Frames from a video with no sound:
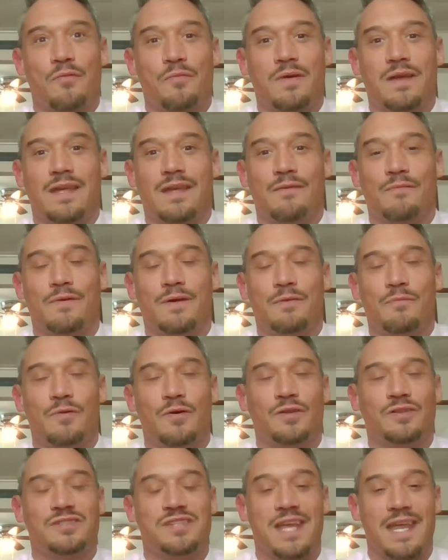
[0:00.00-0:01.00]
we
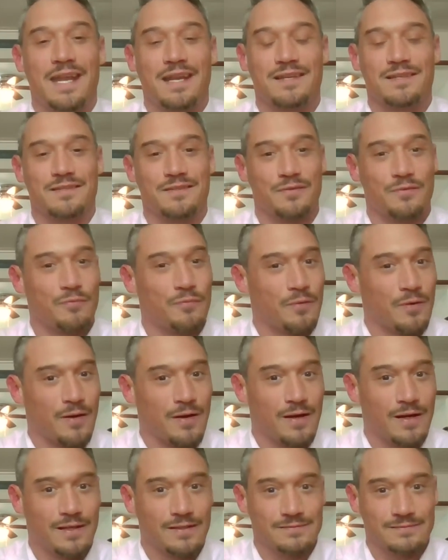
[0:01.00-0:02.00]
will change the
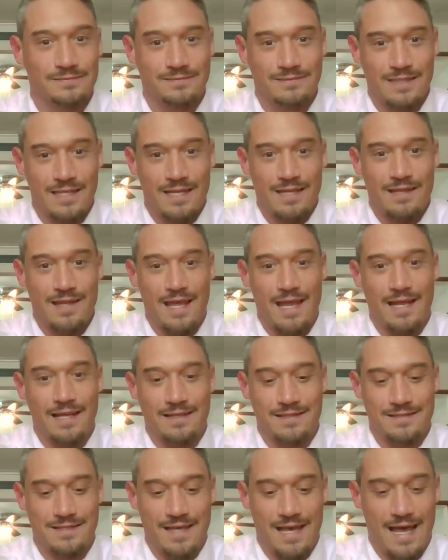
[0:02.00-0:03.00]
world.
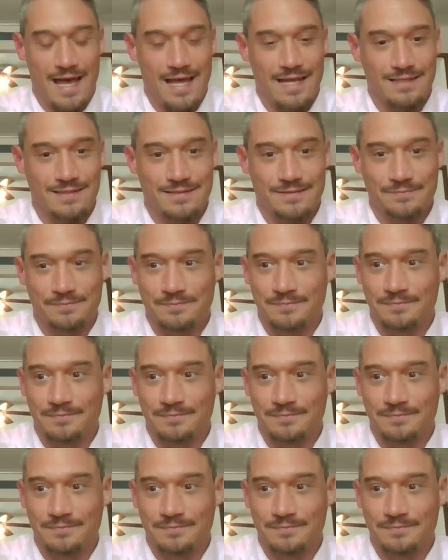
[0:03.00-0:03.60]
Thanks, guys.